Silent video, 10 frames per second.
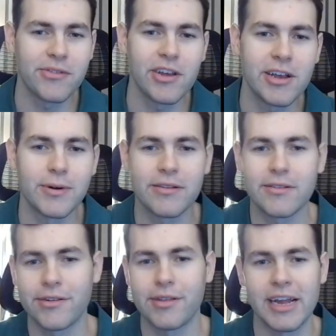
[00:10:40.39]

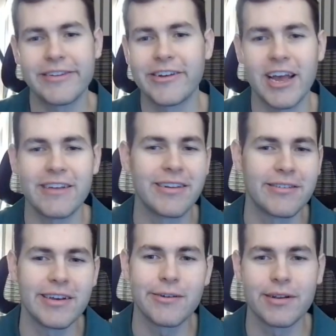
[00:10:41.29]
sequence, the education
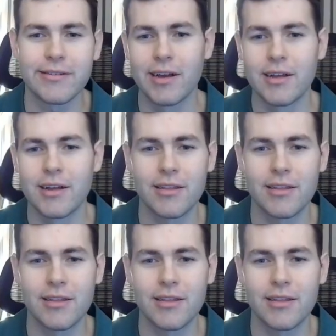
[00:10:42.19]
sequence,